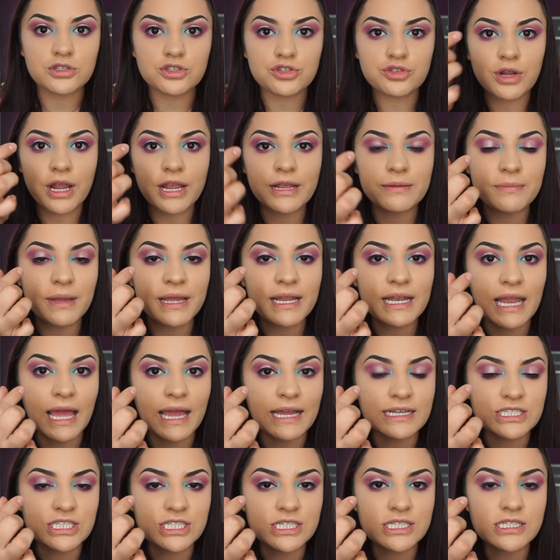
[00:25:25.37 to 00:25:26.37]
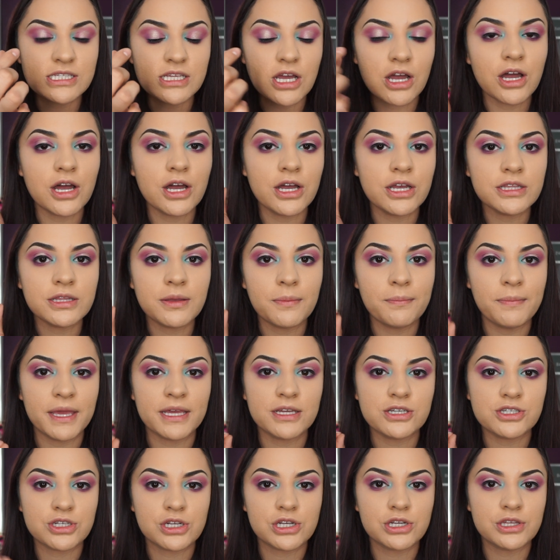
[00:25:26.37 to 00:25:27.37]
Try my lashes on,
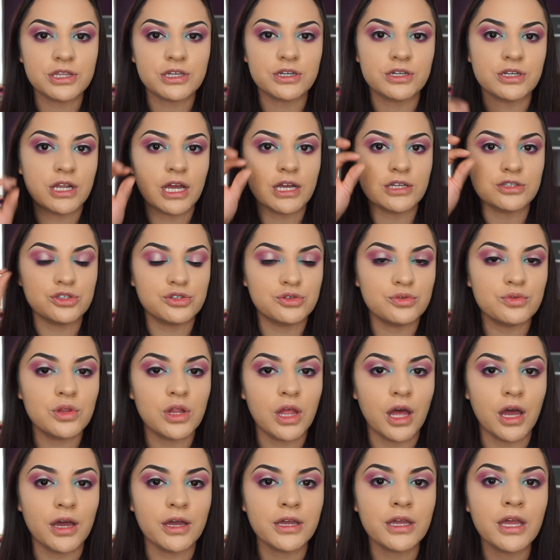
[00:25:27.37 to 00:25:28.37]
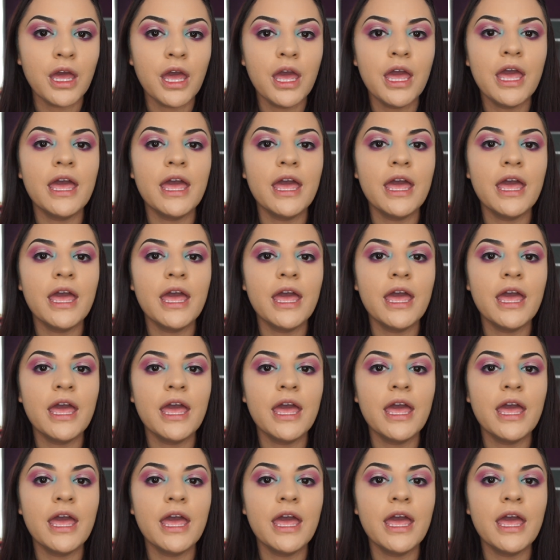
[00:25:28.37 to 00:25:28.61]
make sure they're not too long.